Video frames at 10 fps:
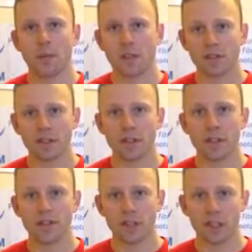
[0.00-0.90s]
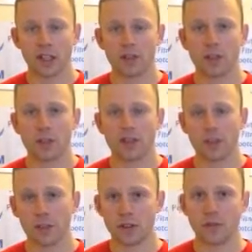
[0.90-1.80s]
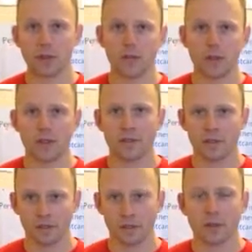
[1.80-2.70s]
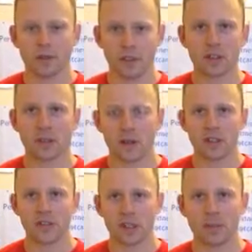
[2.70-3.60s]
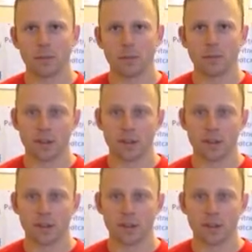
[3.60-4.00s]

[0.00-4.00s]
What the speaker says: macular degeneration, which is something my grandma's experiencing at the moment.